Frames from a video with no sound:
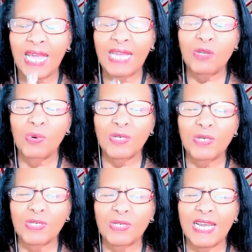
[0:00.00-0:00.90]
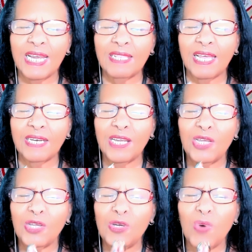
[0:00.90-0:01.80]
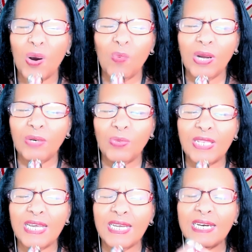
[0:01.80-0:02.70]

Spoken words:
and you understand that you are one with it,